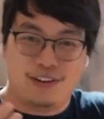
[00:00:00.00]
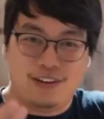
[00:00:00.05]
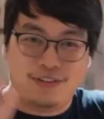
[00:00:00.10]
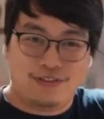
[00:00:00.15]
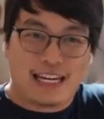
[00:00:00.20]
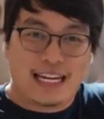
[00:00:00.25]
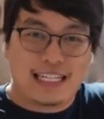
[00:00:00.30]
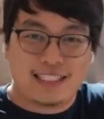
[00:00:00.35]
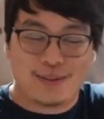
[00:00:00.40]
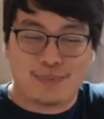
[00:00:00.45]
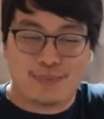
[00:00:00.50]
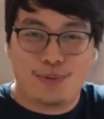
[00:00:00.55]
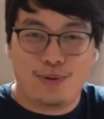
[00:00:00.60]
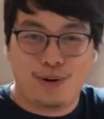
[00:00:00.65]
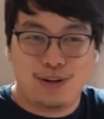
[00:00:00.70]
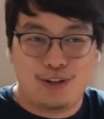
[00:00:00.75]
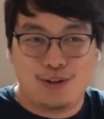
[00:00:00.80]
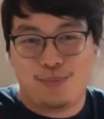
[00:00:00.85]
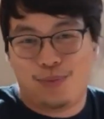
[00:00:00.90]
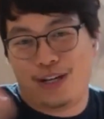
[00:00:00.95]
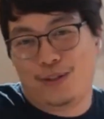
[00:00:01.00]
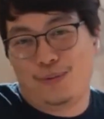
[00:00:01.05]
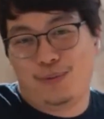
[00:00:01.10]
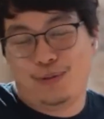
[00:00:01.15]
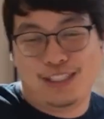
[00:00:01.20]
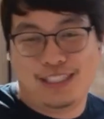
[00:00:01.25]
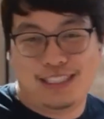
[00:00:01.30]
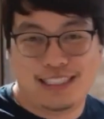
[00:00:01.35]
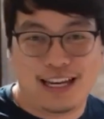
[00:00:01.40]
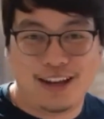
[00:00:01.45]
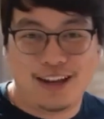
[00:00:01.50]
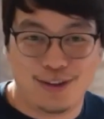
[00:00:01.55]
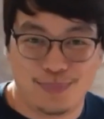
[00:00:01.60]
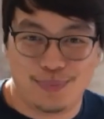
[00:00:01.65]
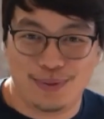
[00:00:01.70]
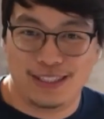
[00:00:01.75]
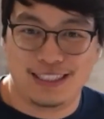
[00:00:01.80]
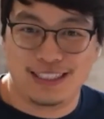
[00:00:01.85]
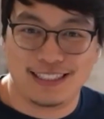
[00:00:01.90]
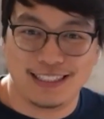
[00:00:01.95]
If that's the point, you might as well just sell the
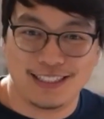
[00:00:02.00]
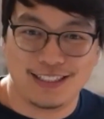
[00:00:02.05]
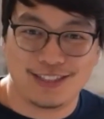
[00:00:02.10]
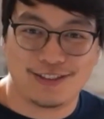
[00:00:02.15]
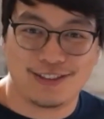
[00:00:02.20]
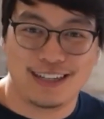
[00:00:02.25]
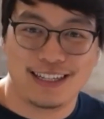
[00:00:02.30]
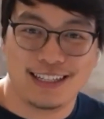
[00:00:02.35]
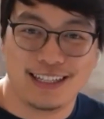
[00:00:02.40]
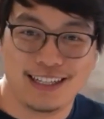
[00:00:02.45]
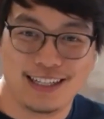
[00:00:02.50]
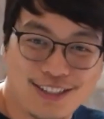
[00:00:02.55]
business, right?